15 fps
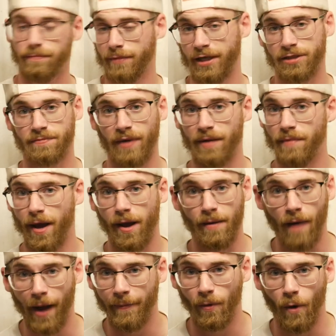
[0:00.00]
He
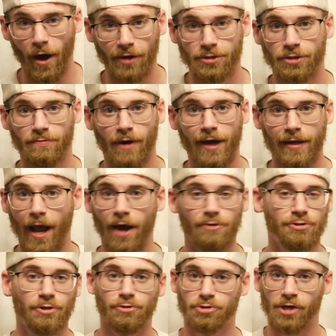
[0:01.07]
might be watching right now,
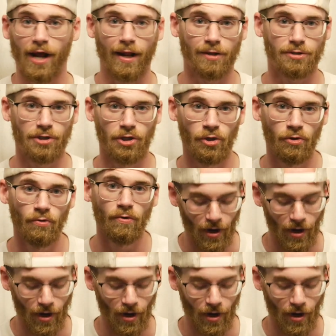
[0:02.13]
so shout out to you.